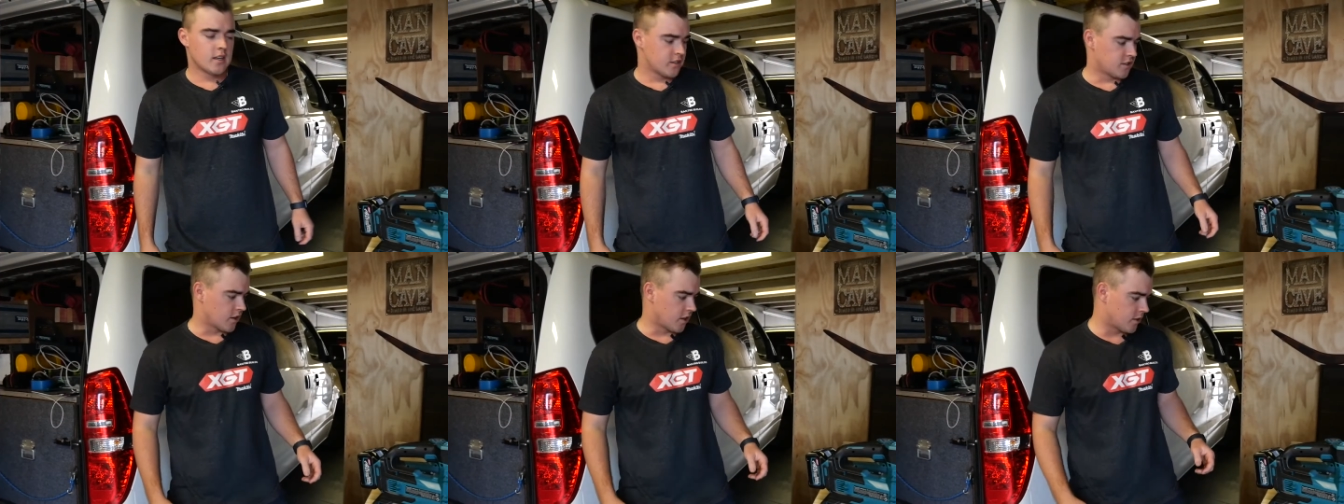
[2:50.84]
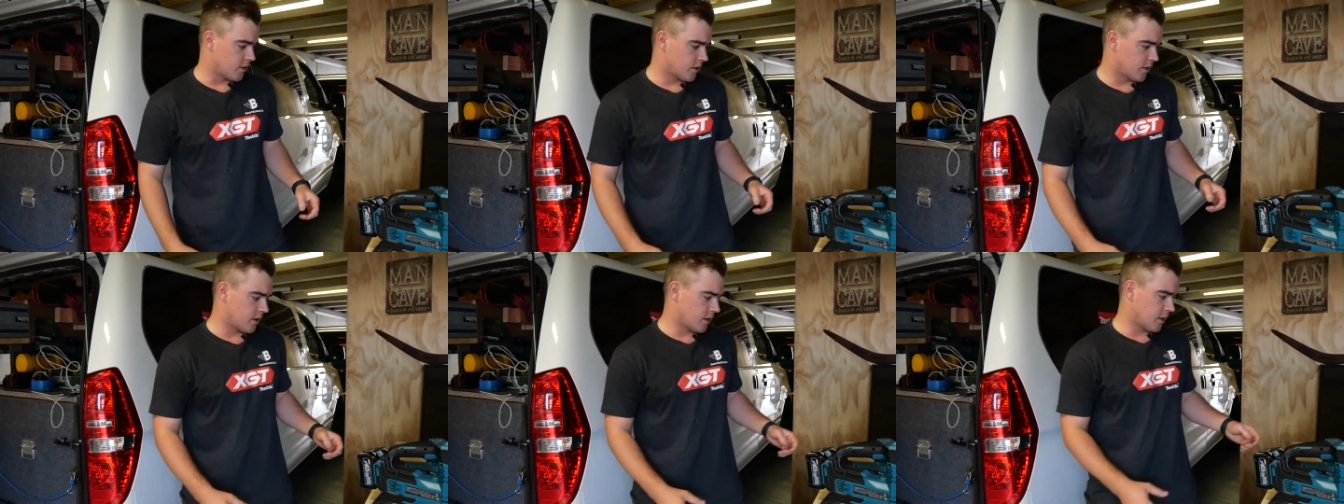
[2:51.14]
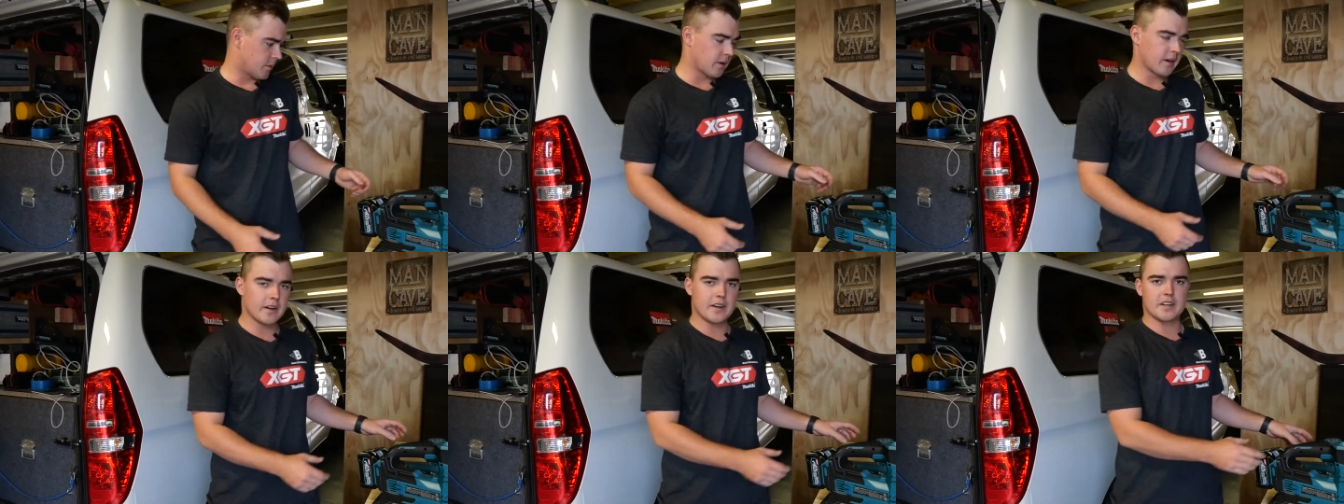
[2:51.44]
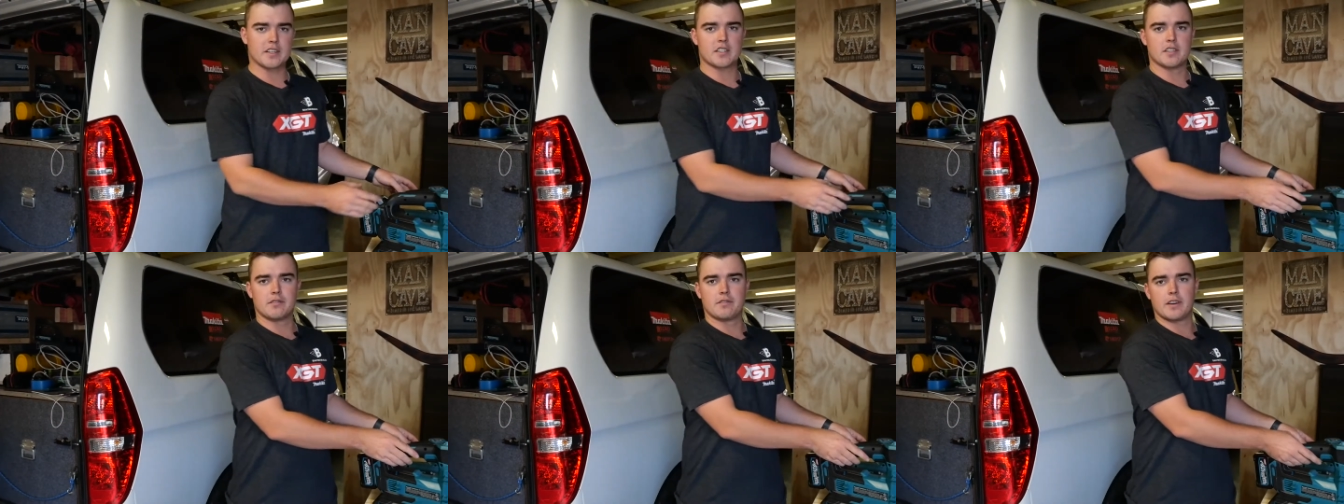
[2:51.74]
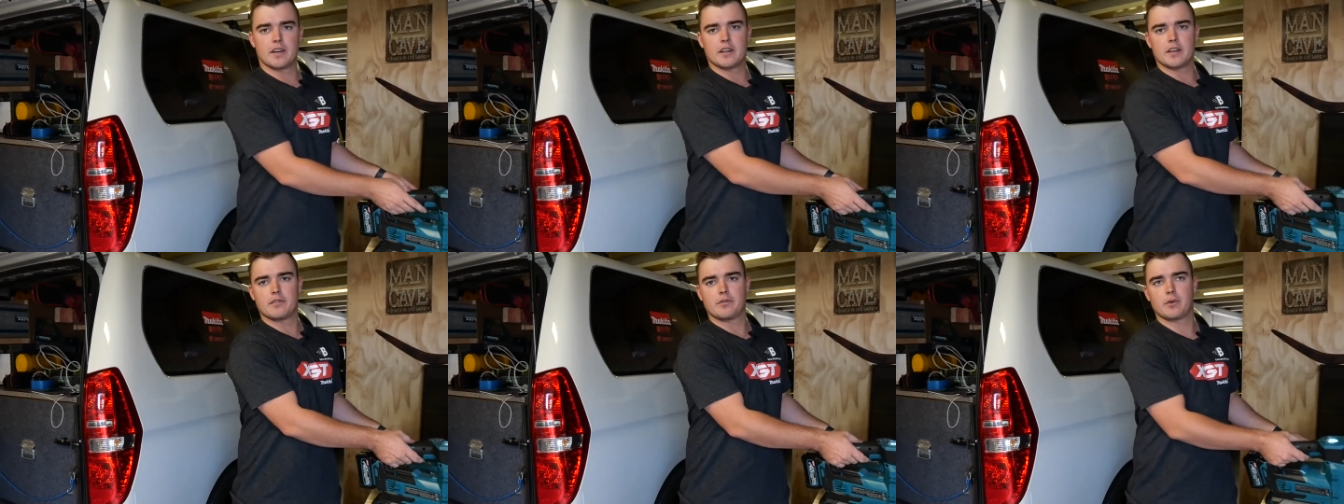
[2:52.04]
So here we are next to the
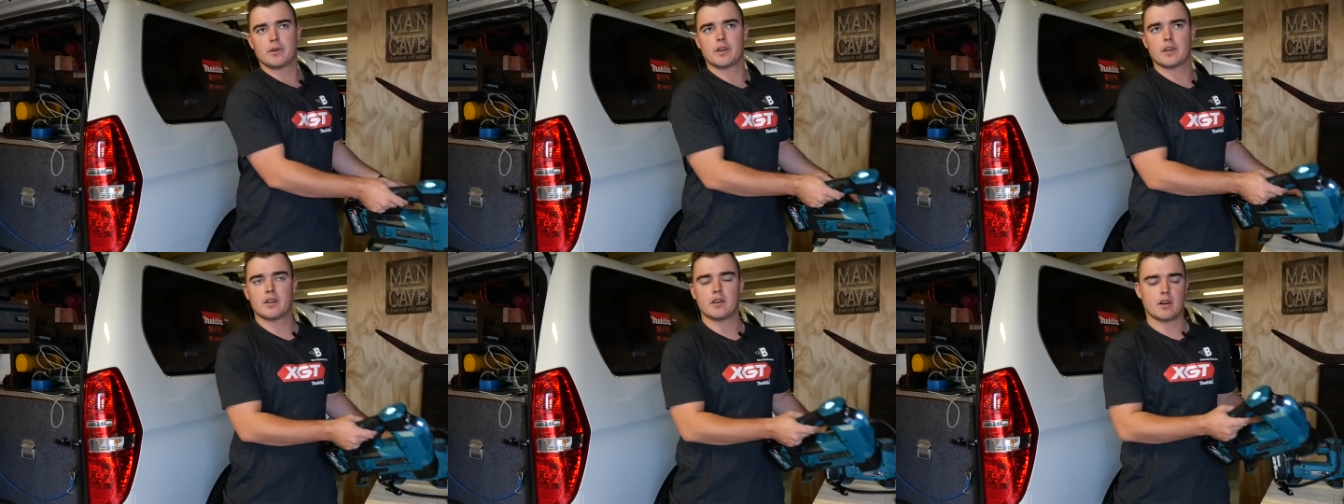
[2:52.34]
van everyone.